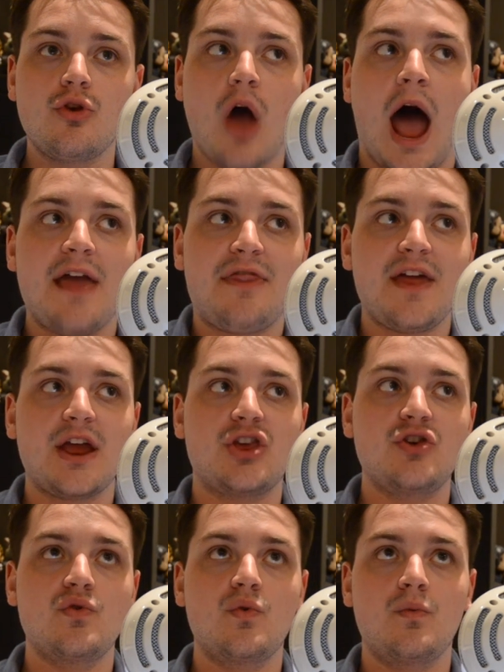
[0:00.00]
I think
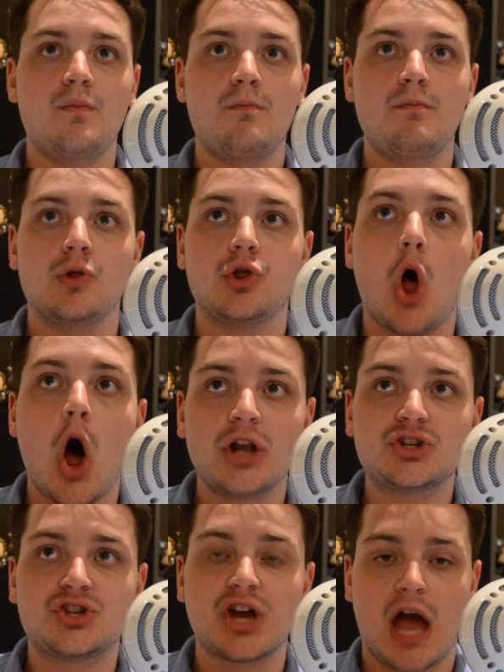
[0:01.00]
you
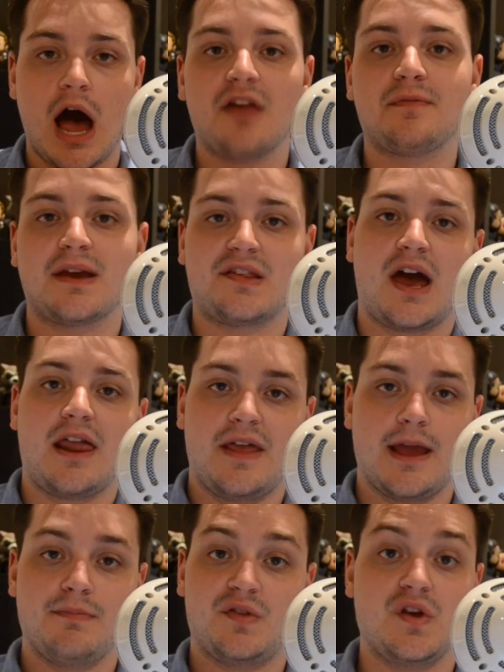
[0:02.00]
launch the cosmic side of
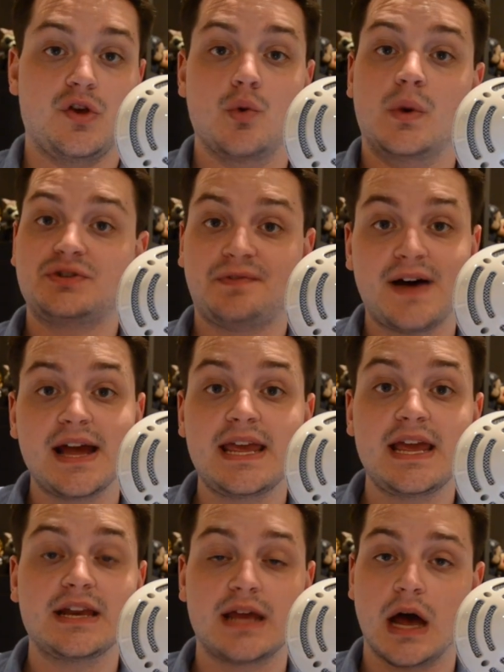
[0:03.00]
the MCU, which
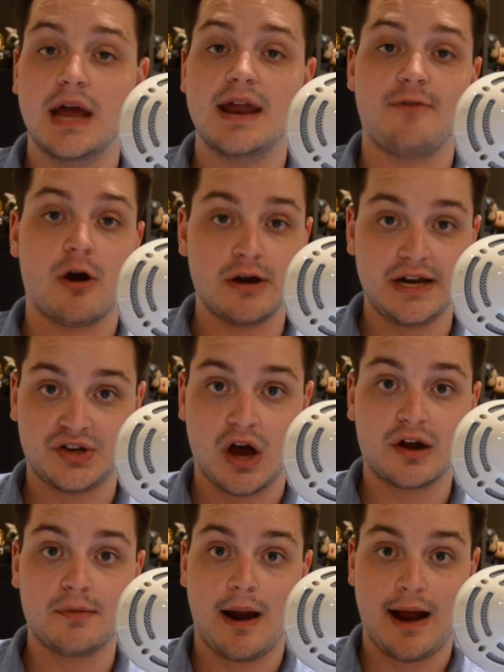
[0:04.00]
Feige and Gunn have already
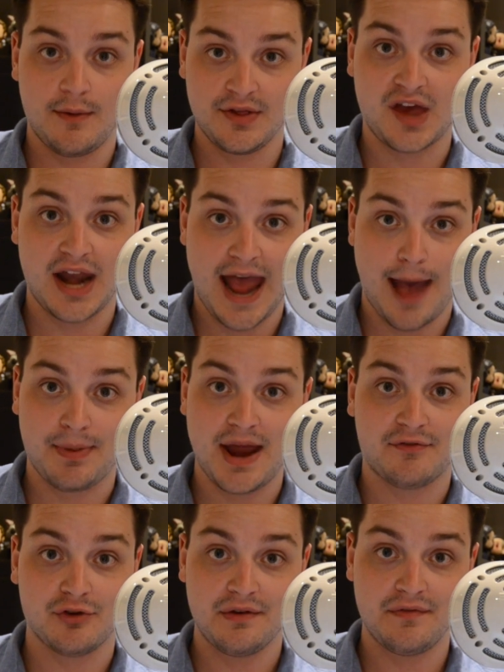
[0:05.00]
talked about how it's going to happen
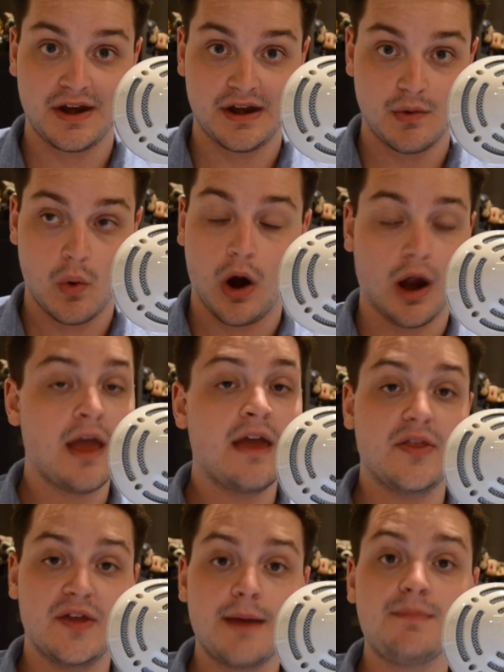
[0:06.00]
after Infinity War.
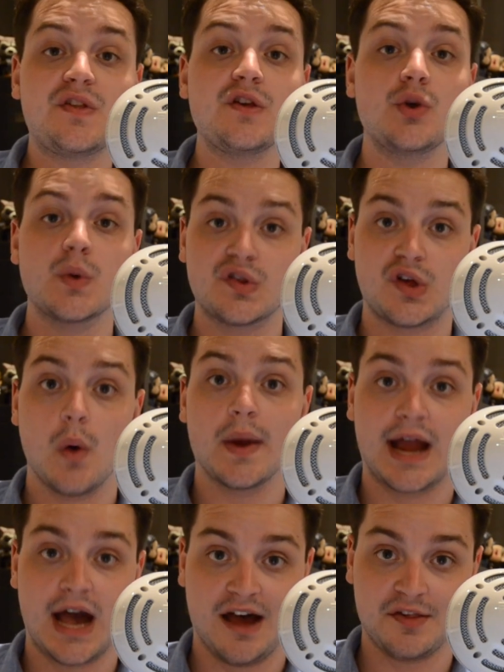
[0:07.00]
The MCU is
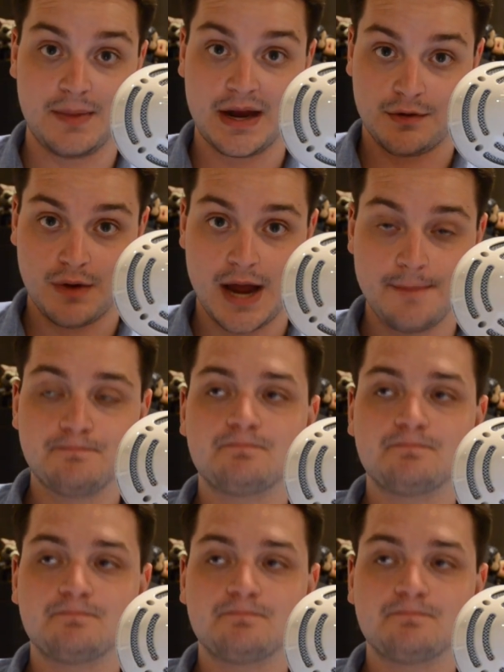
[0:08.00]
going cosmic, right?